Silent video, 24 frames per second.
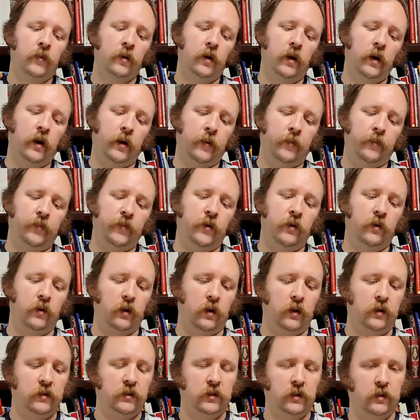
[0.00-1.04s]
Um, you could
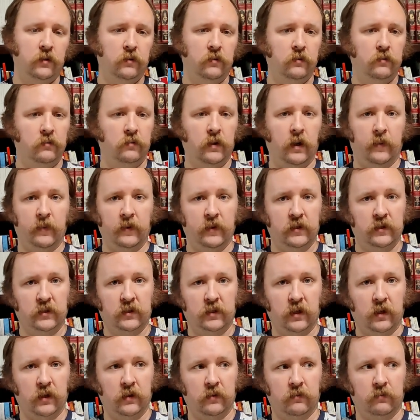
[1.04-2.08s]
also, I mean, just
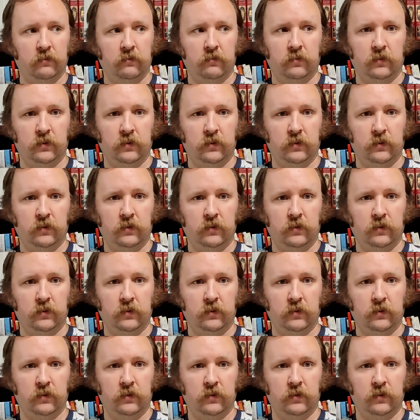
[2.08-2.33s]
start.